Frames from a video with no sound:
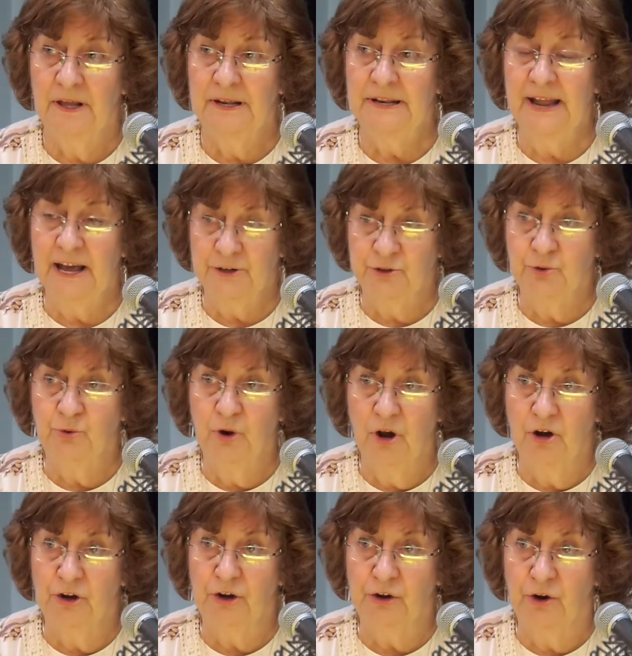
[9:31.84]
not too
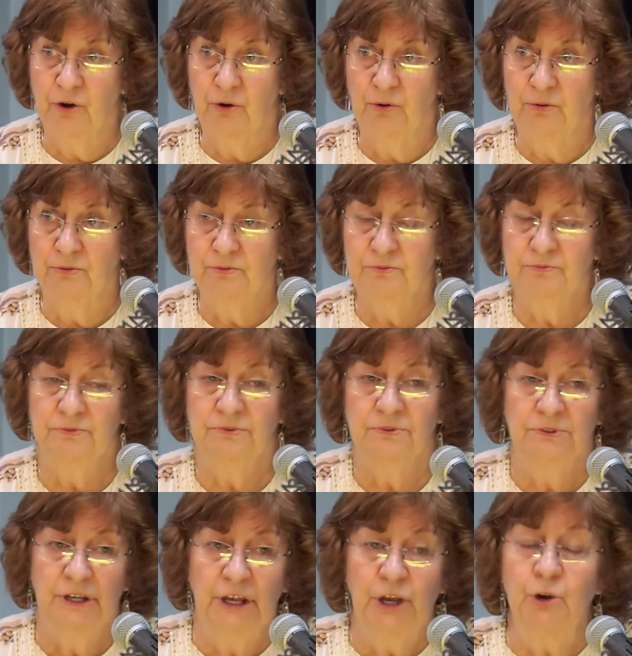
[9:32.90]
long ago.
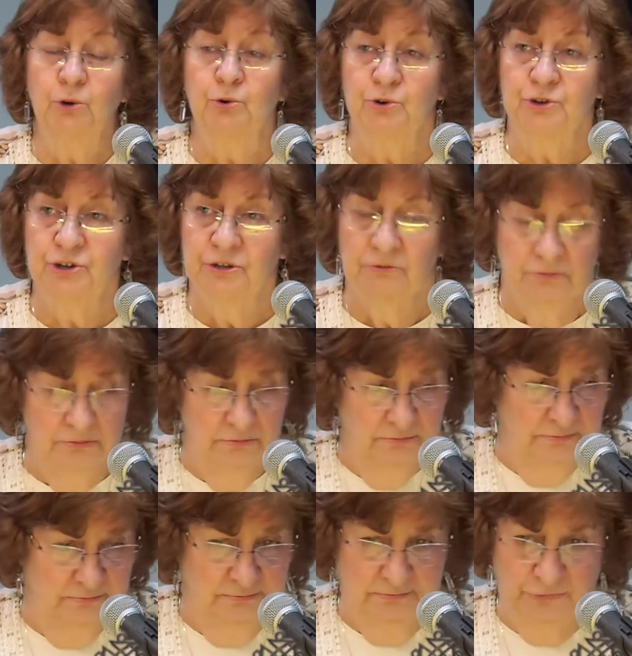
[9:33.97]
Huge,
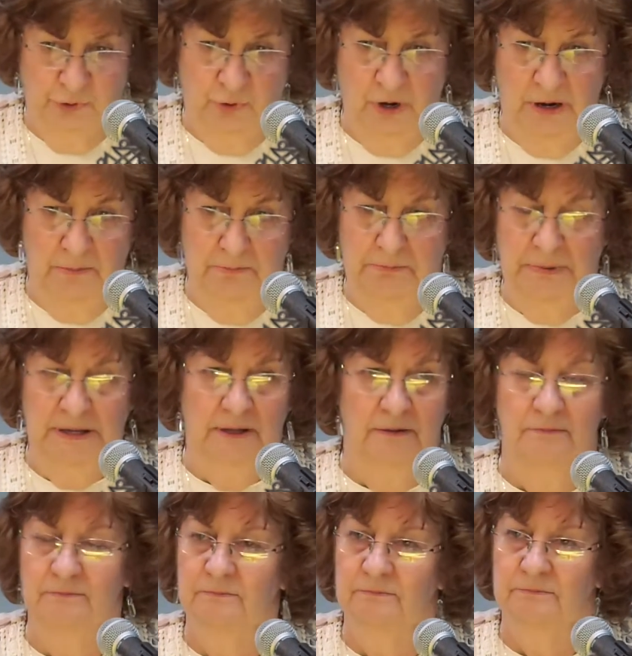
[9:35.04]
great big,
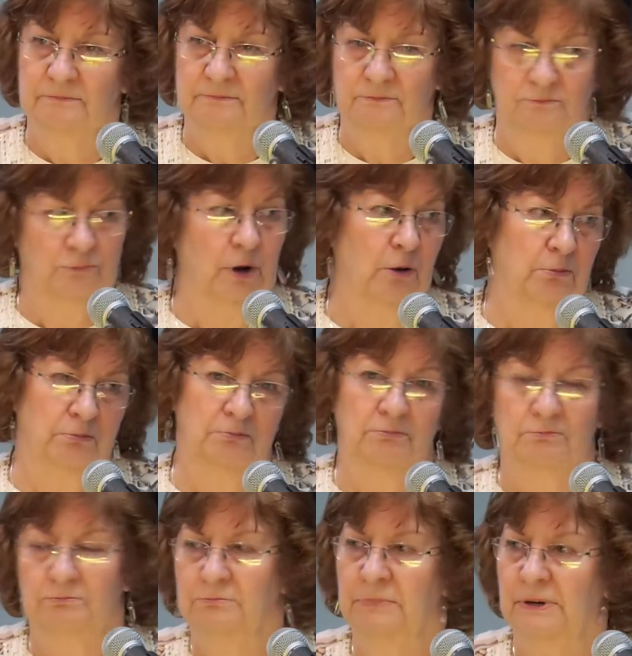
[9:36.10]
well,
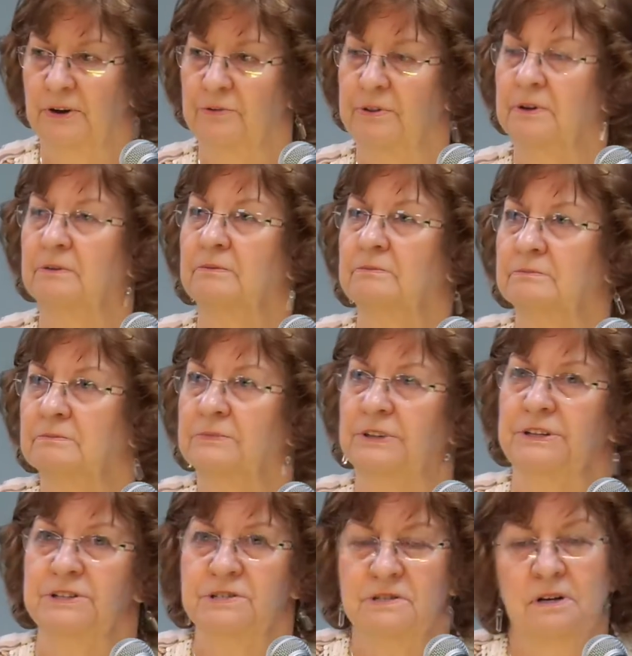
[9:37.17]
bigger than
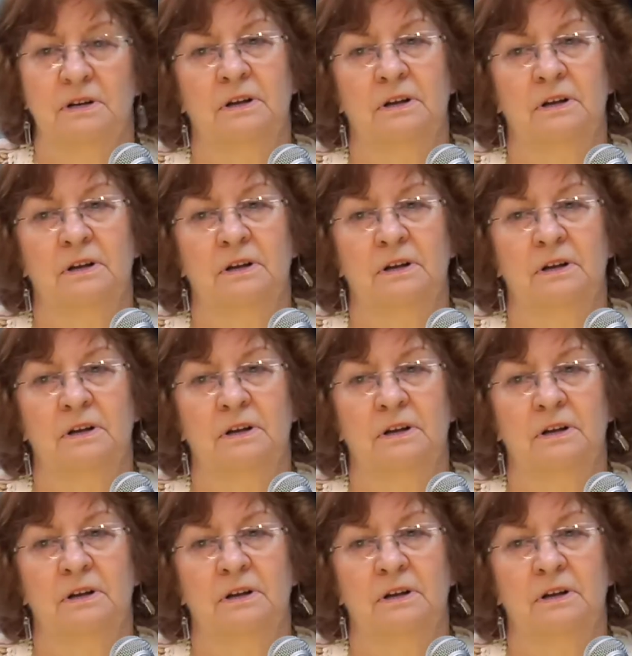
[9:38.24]
this,